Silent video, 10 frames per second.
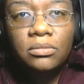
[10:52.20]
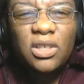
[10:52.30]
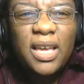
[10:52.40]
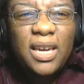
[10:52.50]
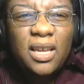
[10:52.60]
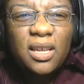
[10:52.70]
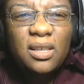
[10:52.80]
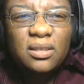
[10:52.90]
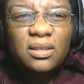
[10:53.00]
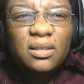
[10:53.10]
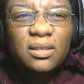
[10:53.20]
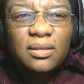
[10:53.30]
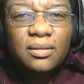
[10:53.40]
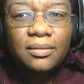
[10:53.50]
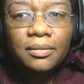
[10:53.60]
you get it?
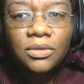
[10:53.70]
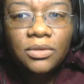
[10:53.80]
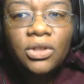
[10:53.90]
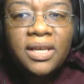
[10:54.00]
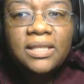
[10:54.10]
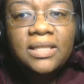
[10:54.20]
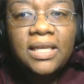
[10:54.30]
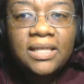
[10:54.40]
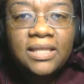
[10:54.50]
Uh-huh. uh-huh. So he's, he's